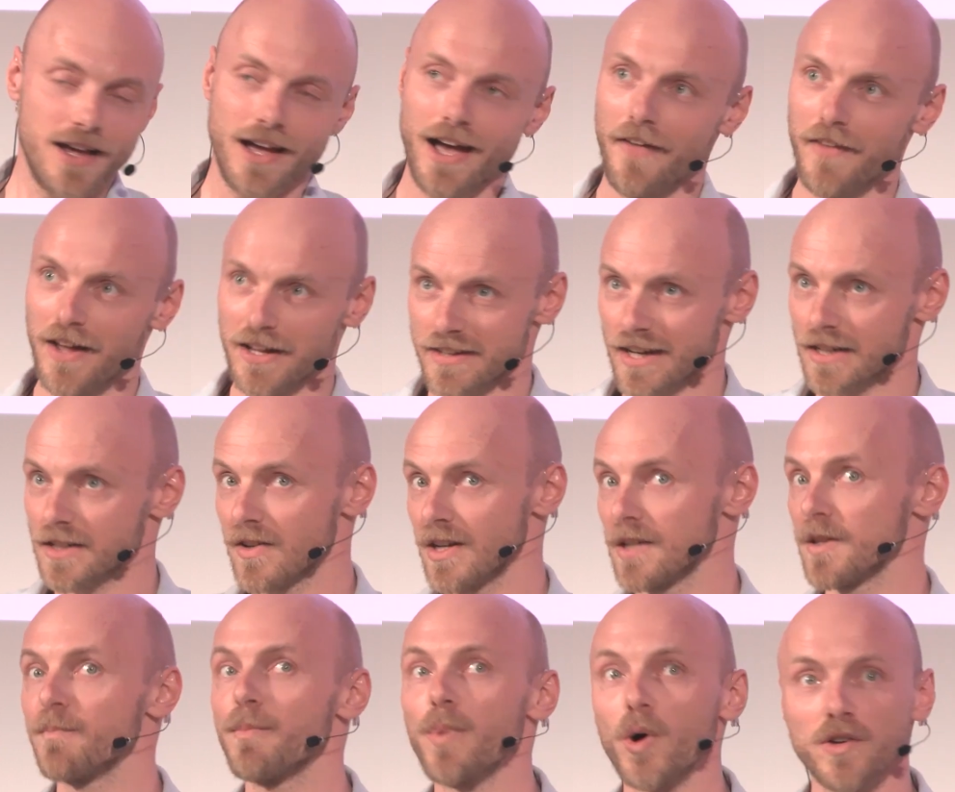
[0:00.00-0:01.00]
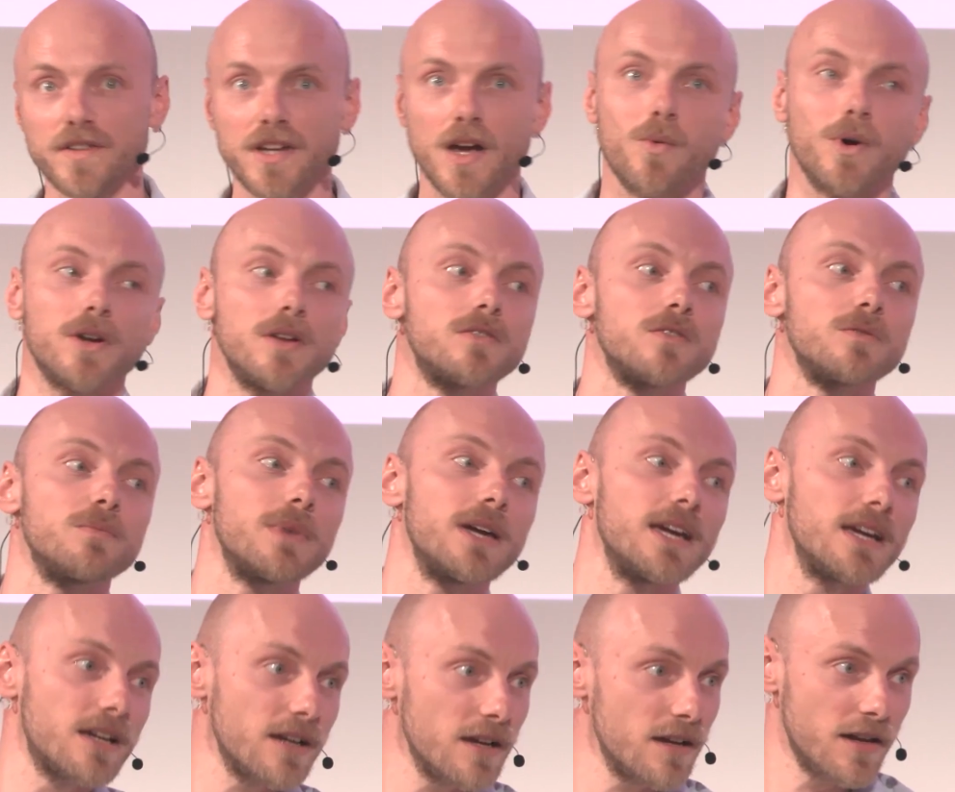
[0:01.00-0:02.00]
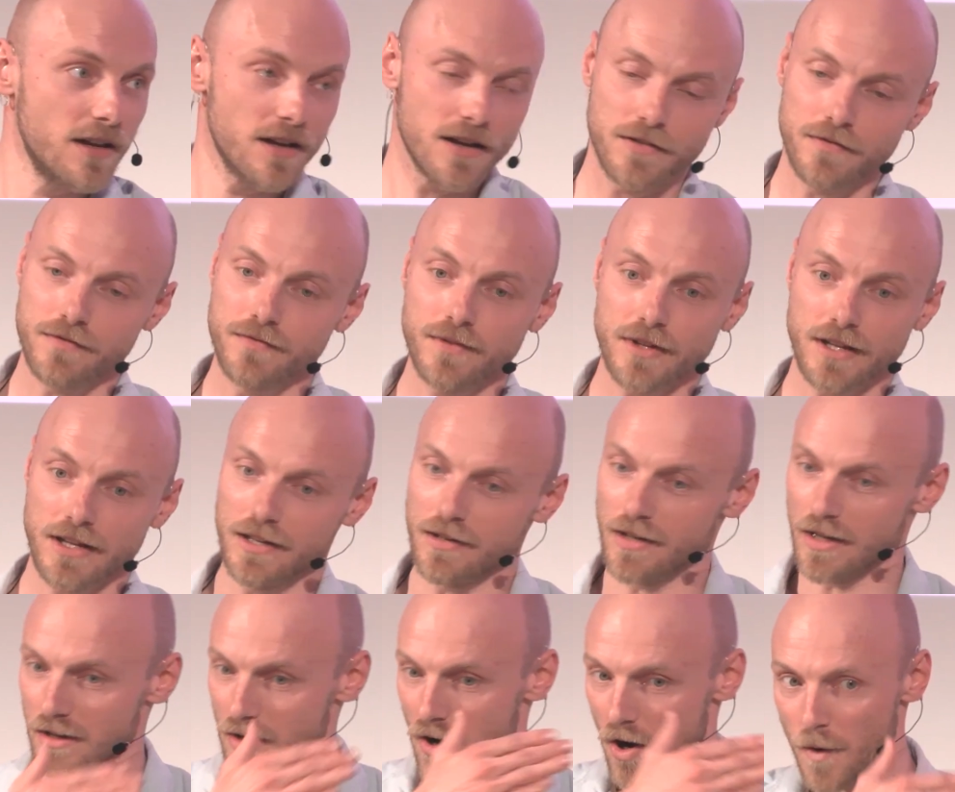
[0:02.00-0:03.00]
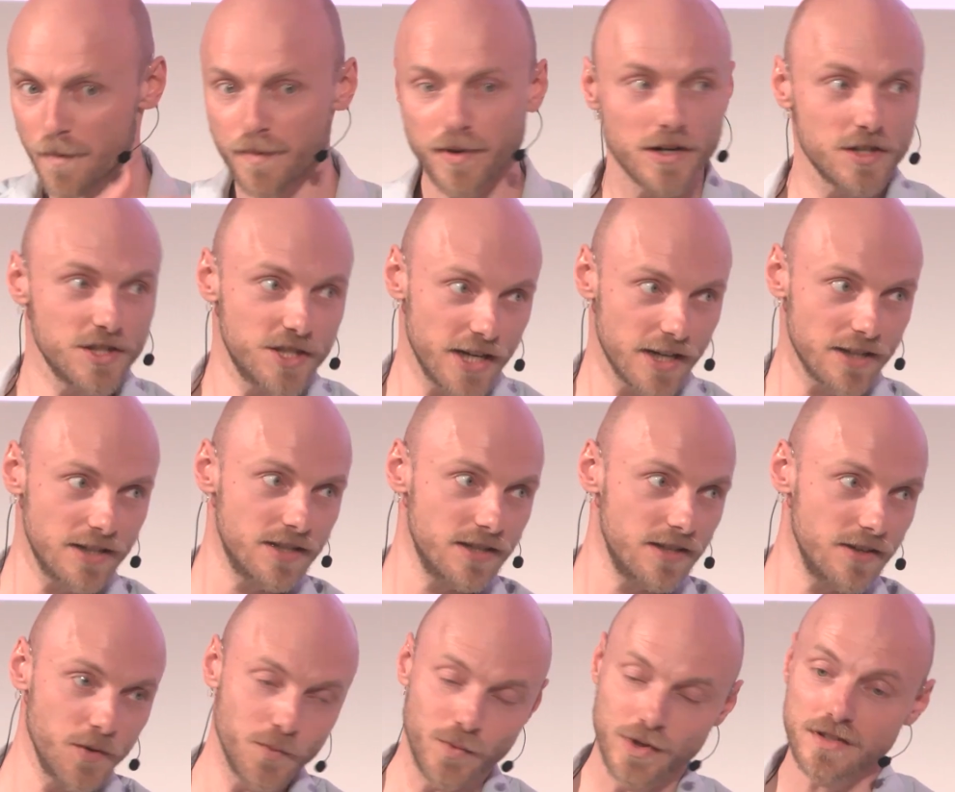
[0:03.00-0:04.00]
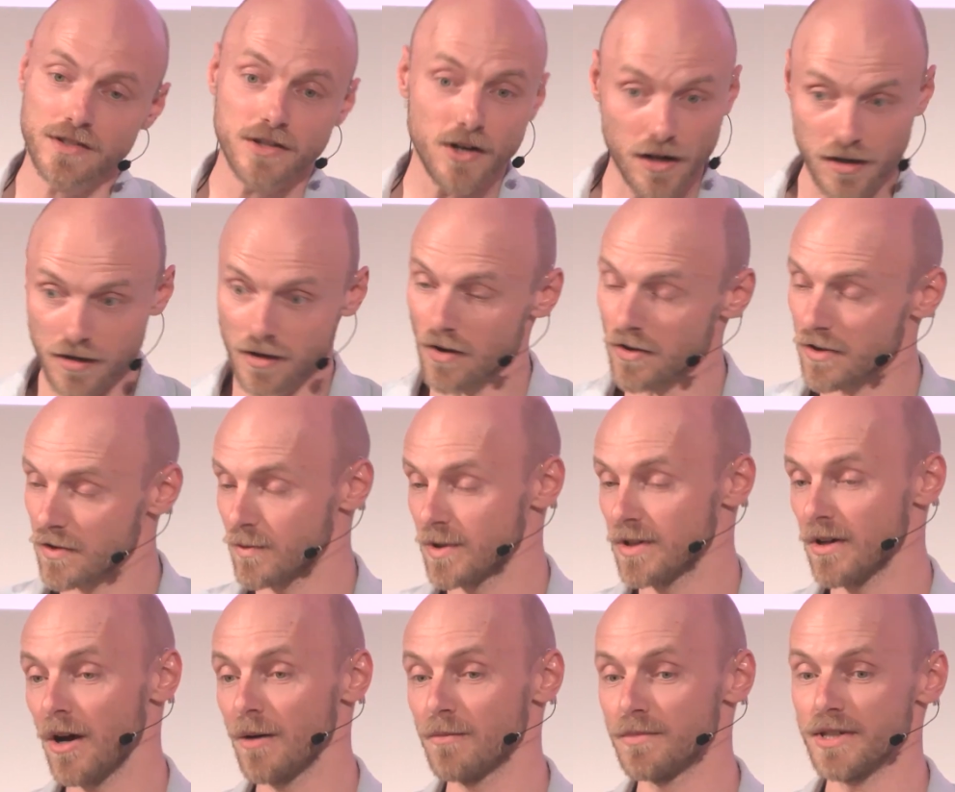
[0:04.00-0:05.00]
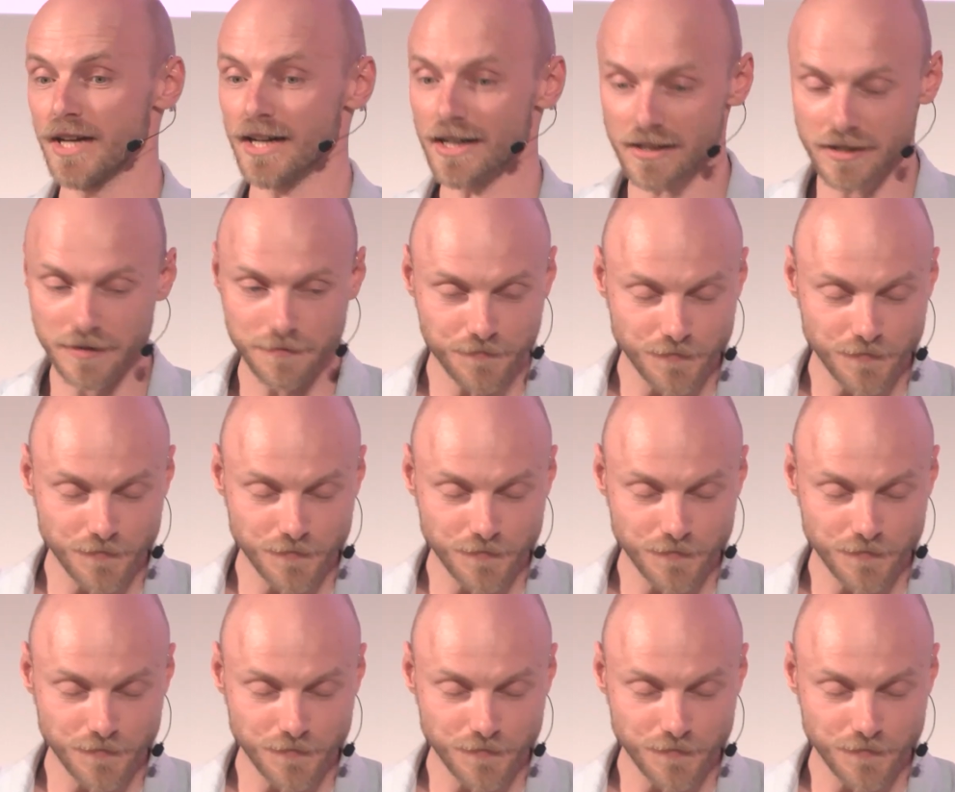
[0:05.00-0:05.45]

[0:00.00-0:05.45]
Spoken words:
And that's actually the point I wanted to make in our projects. We started also with objects,